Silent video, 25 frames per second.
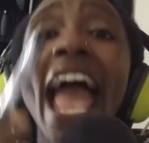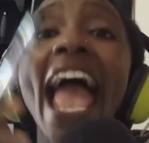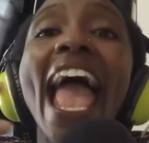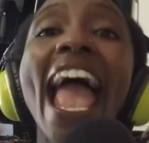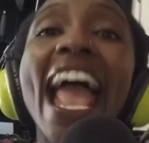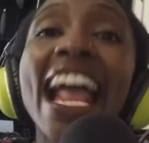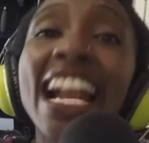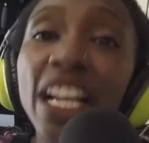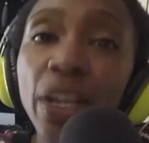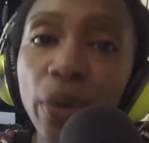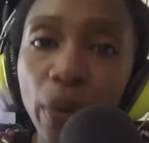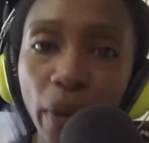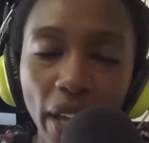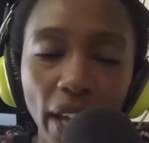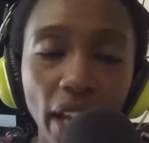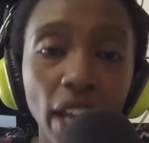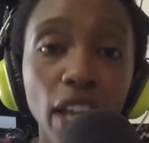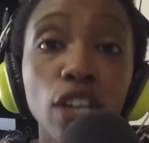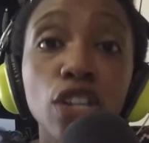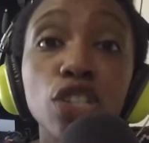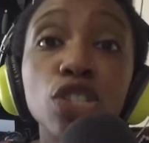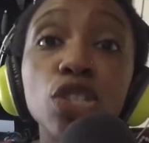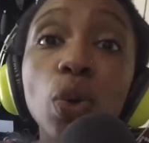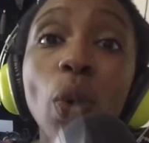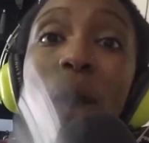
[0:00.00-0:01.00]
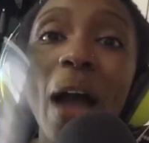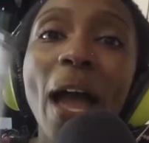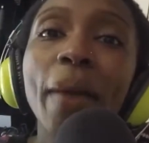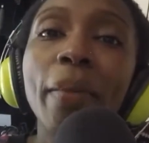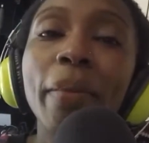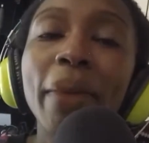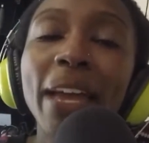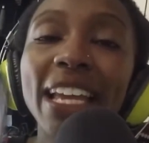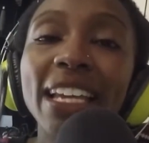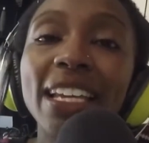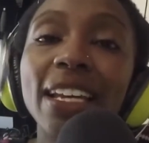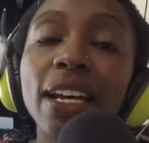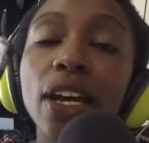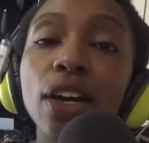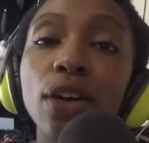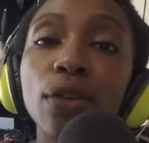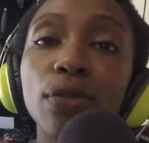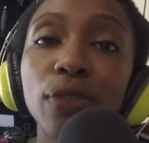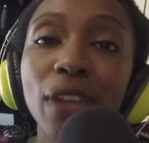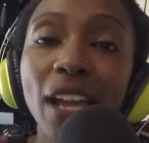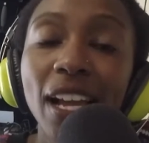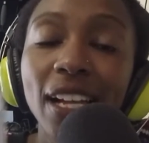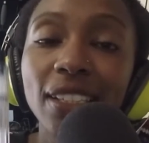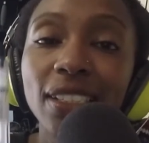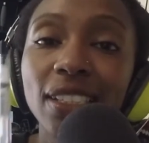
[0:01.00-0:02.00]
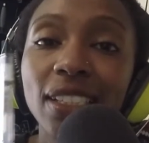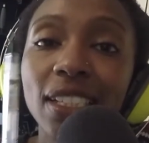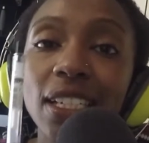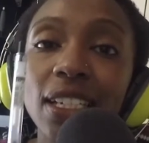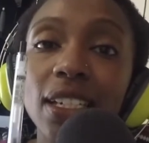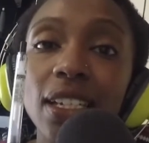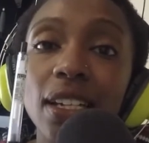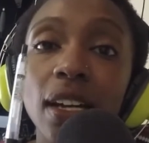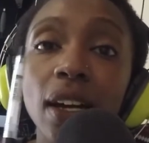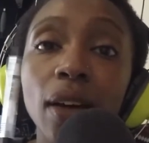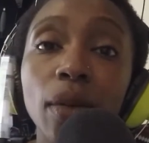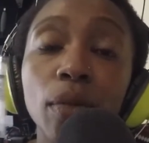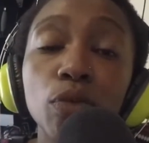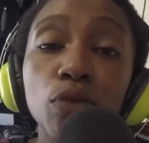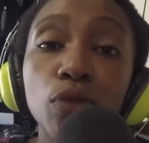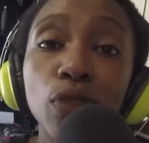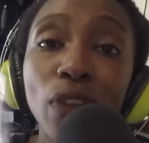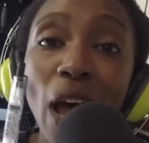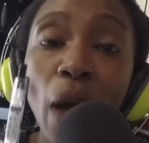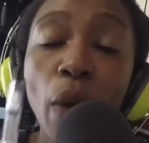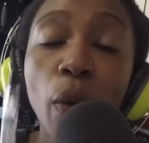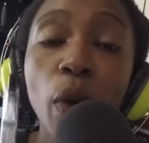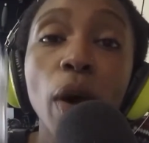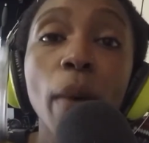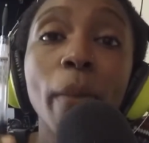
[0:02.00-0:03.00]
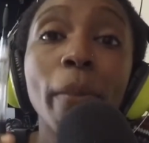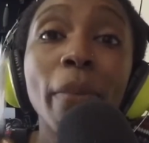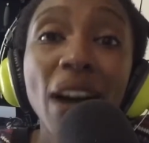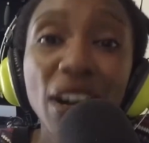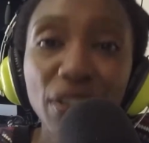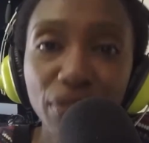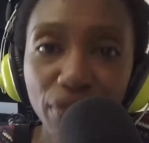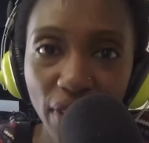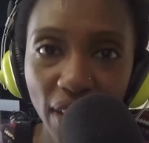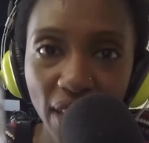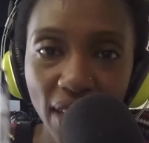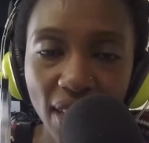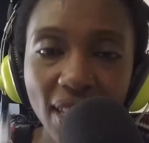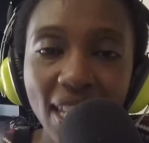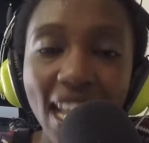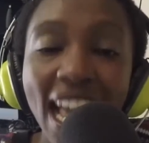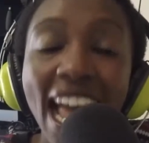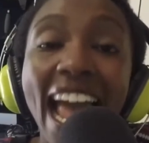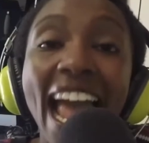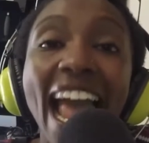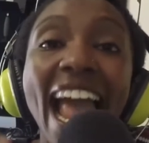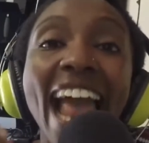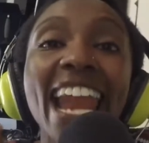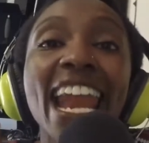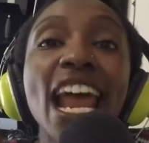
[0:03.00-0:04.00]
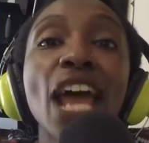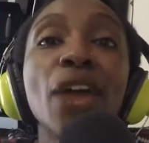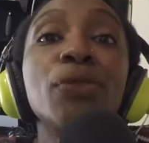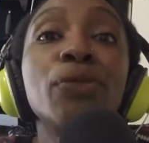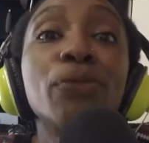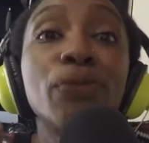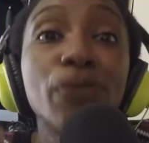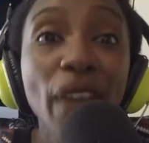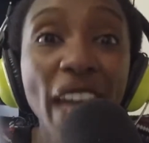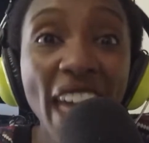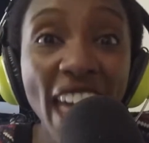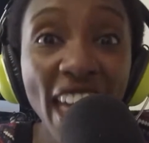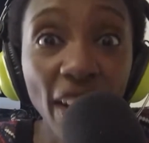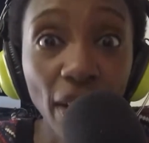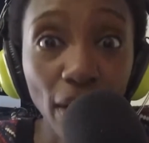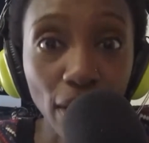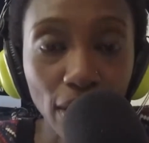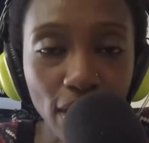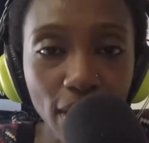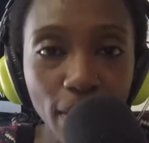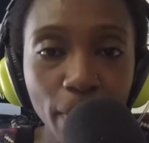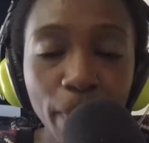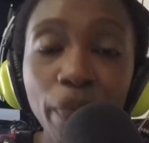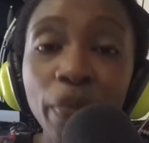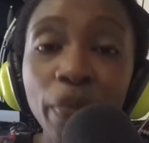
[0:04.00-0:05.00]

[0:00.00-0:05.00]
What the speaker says: Anyway, so I made flaxseed flour muffins, and I failed.